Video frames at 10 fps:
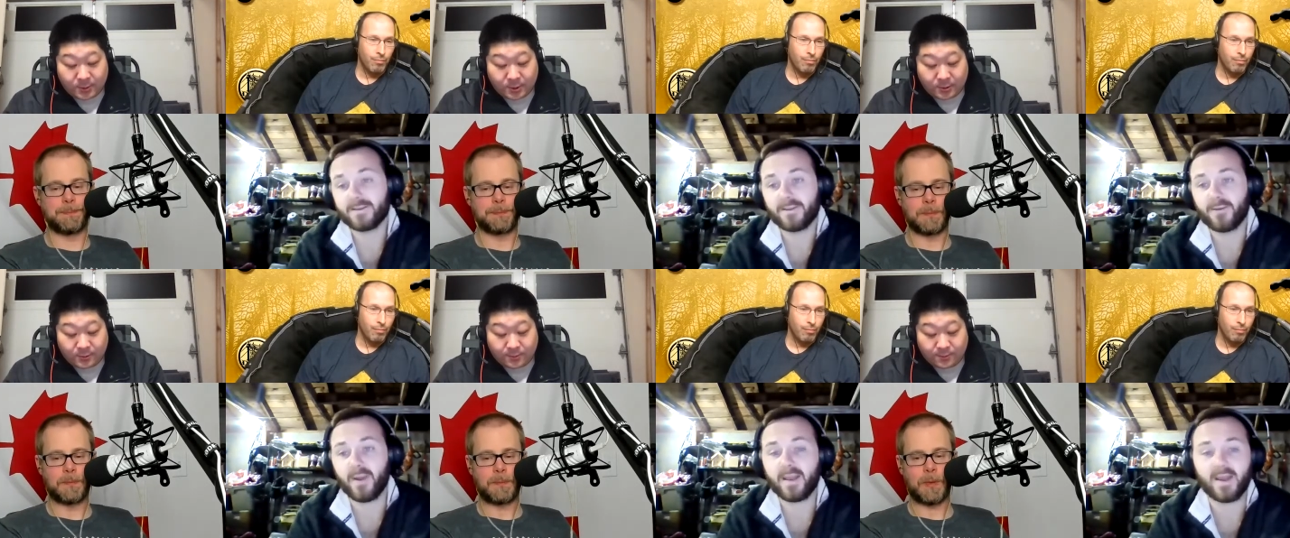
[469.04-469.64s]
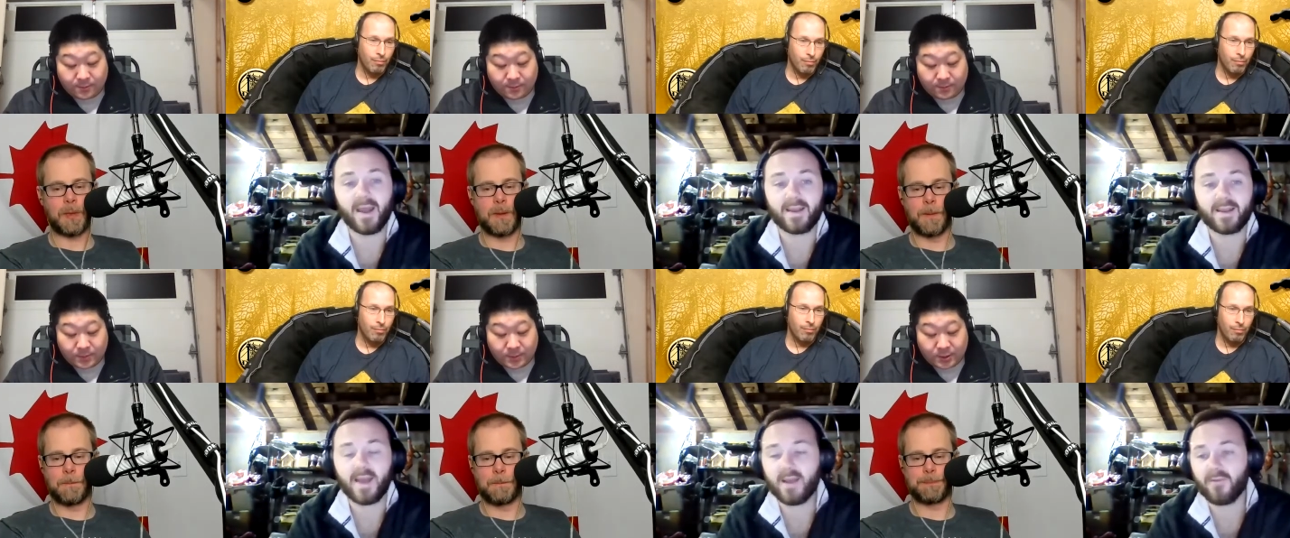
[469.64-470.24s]
Speaker 1: great Connecticut out
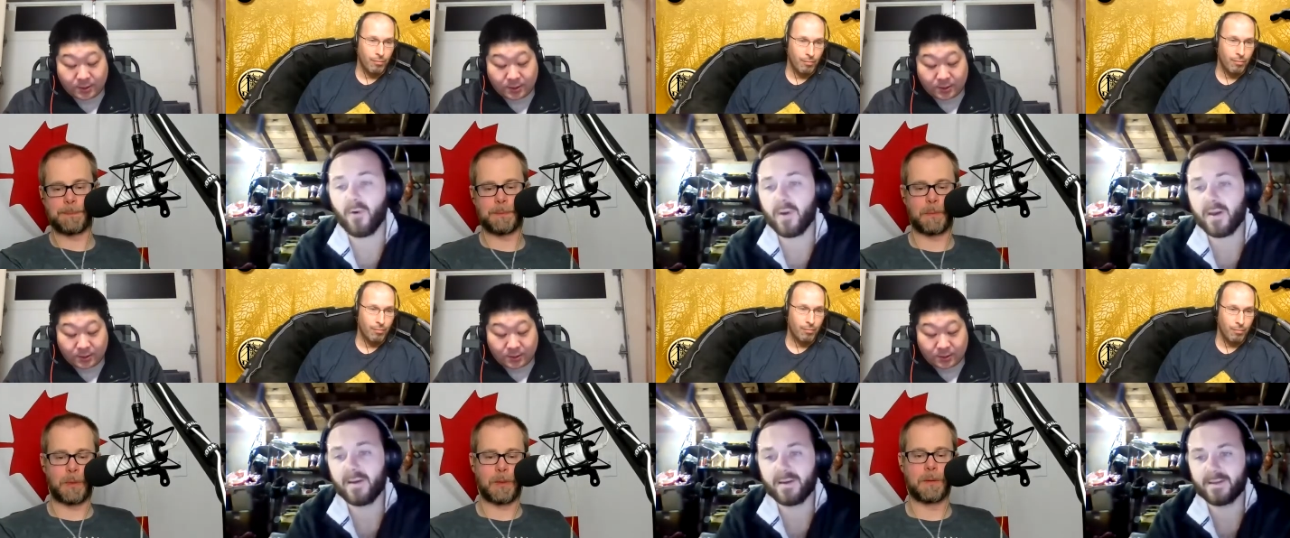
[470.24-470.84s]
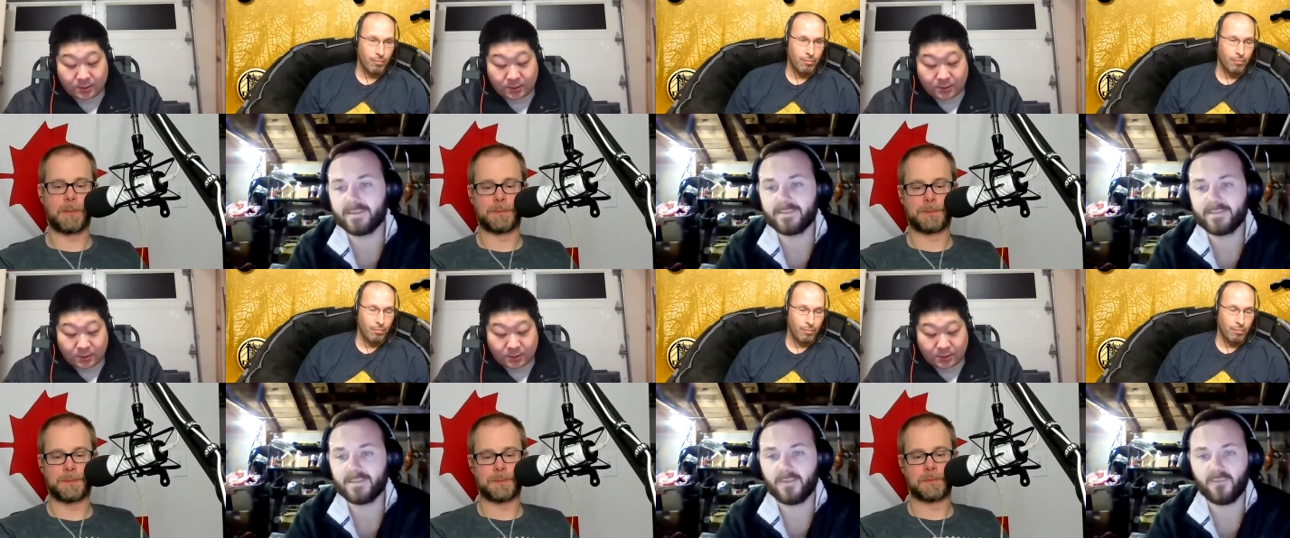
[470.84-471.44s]
of Joya and
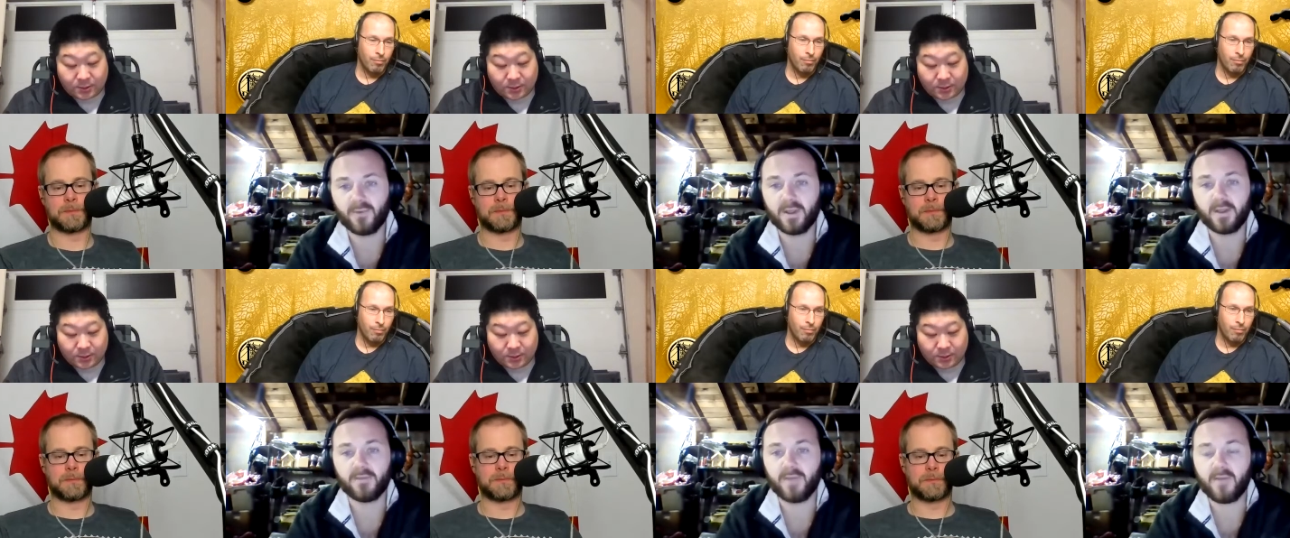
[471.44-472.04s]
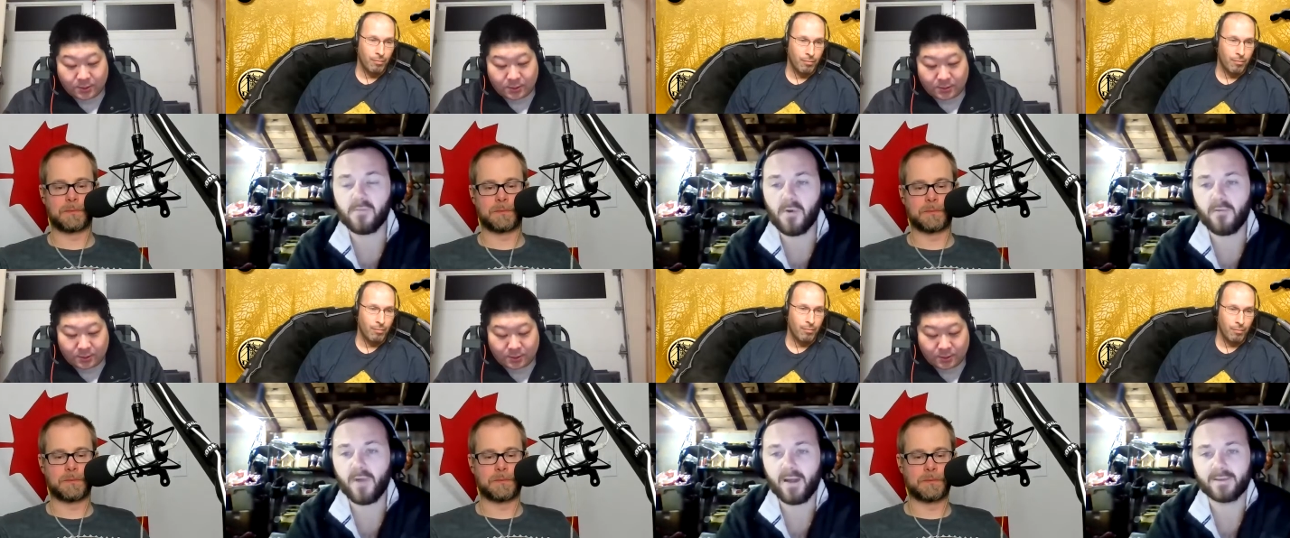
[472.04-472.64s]
really good flavor
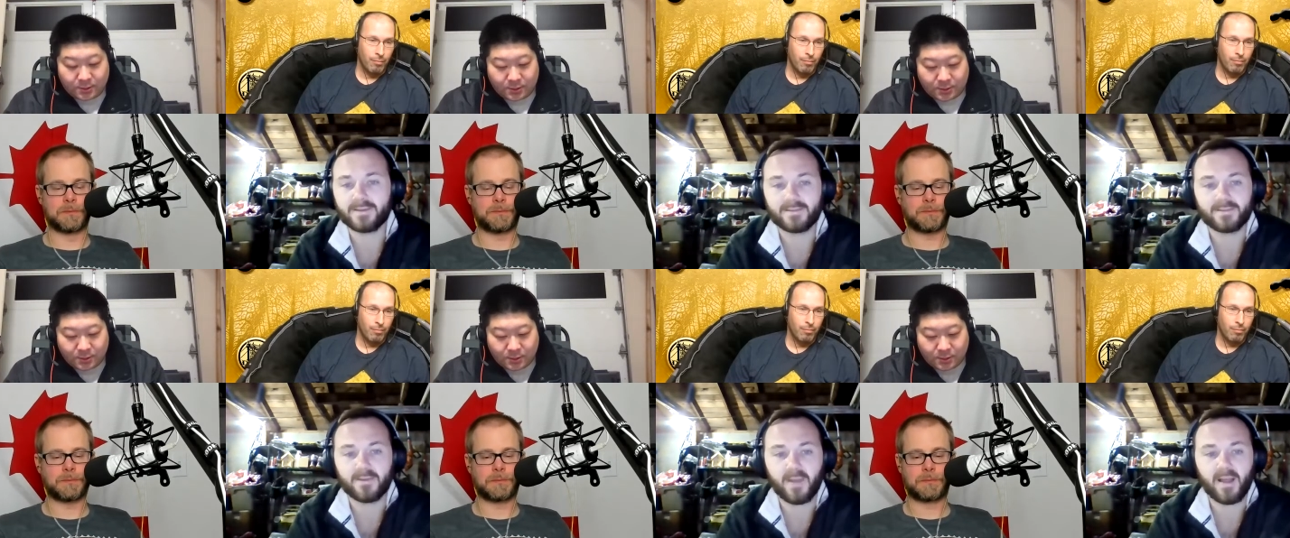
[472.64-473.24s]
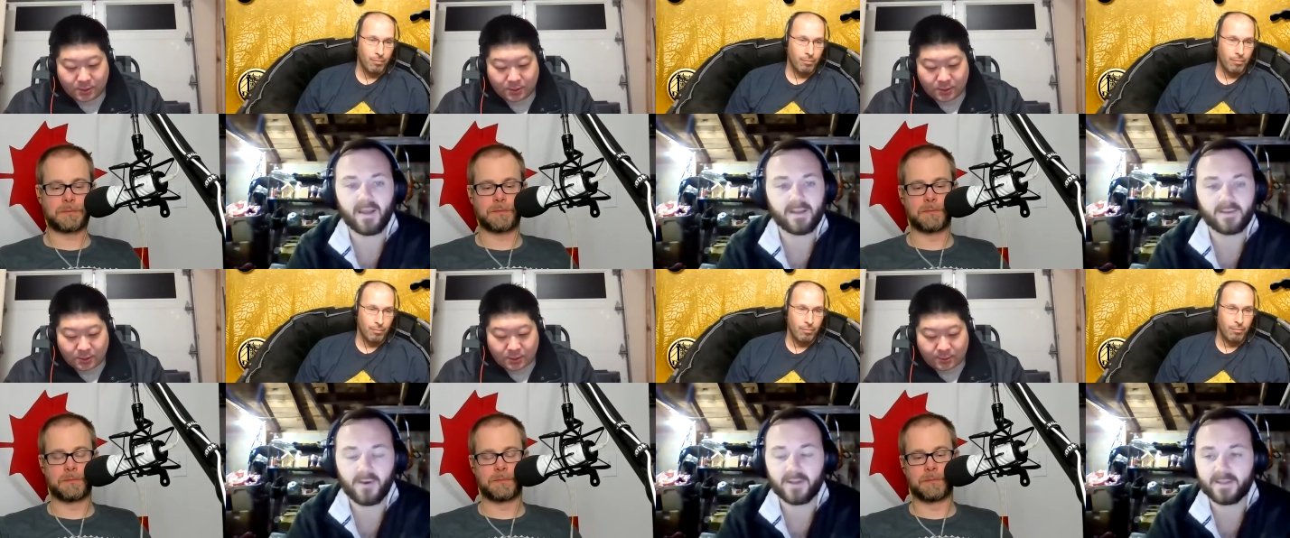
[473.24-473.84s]
profile. It's to my liking. It's
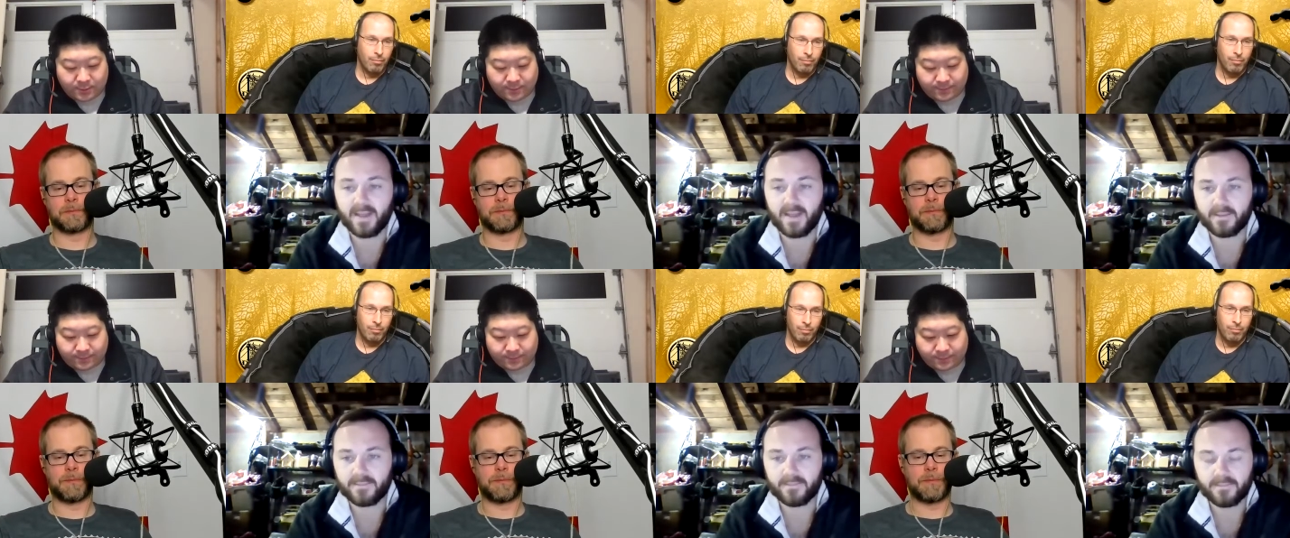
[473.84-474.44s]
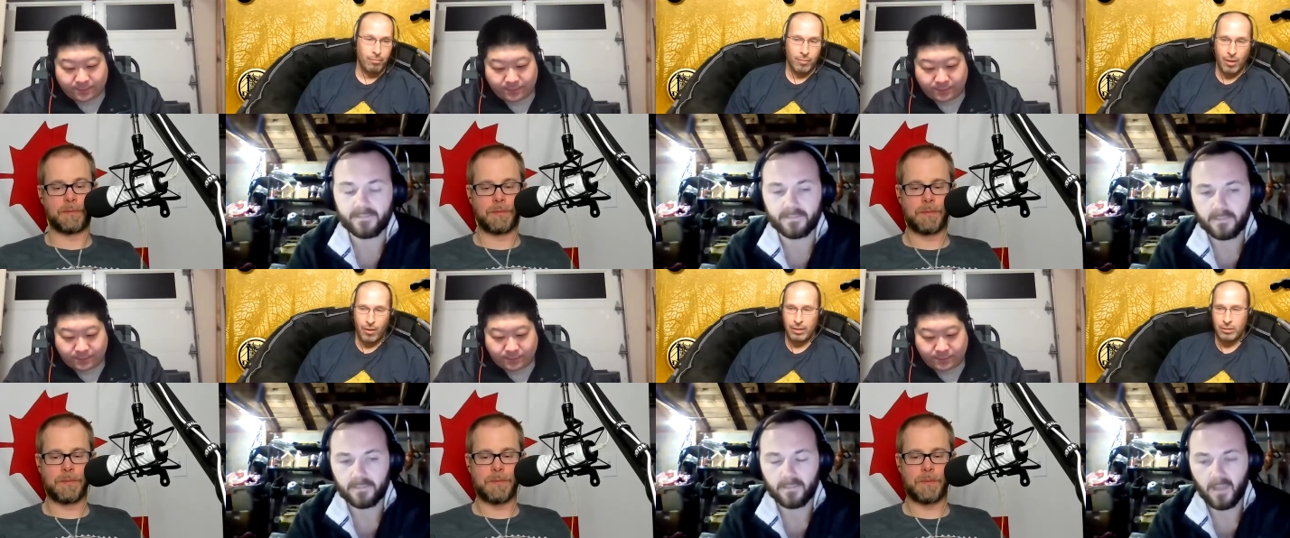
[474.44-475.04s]
great steak.
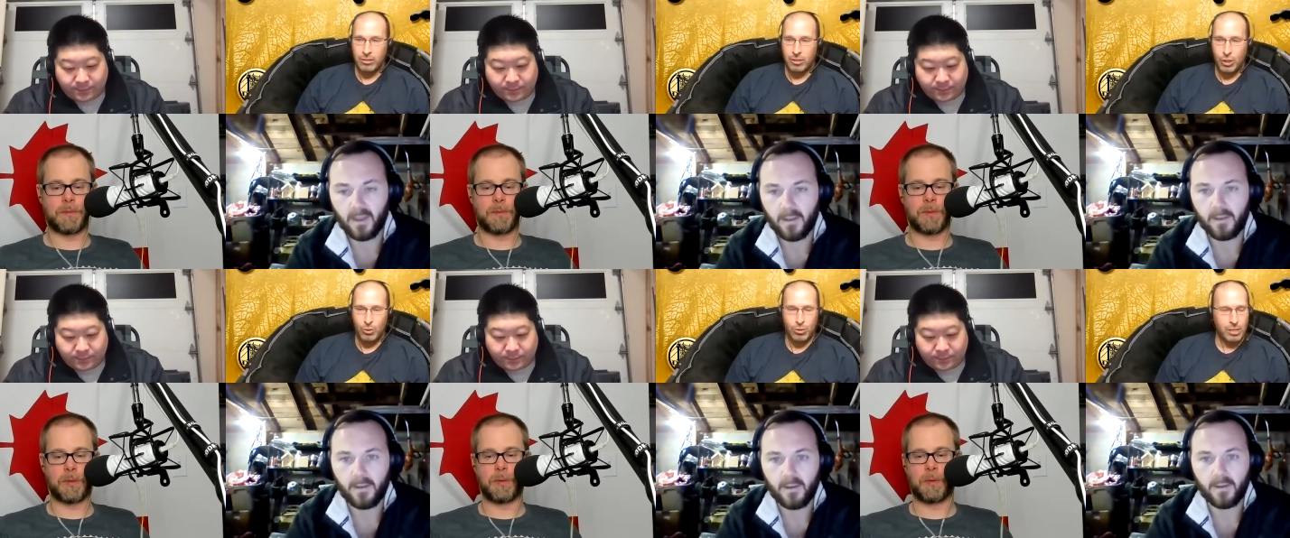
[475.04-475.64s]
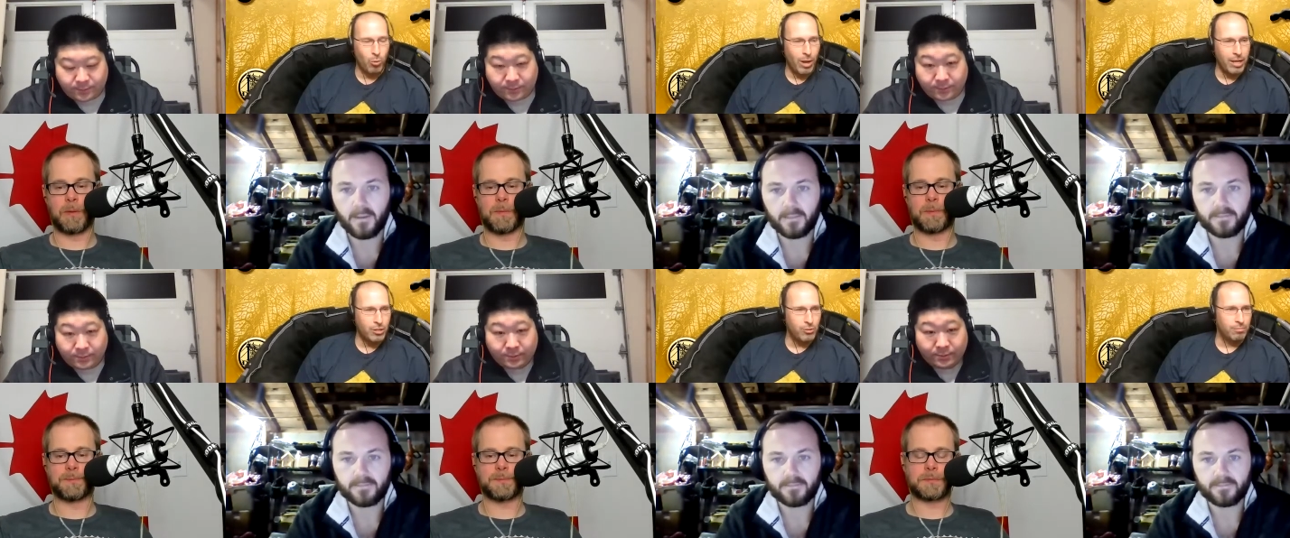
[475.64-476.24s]
Speaker 2: All right, Jiunn six point
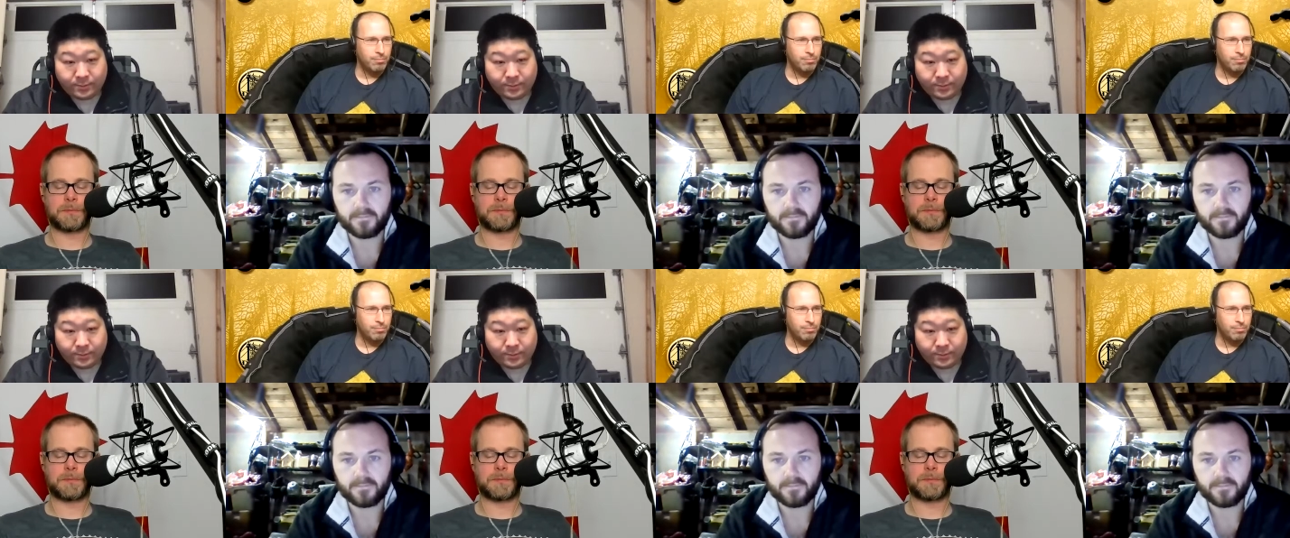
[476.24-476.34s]
eight two.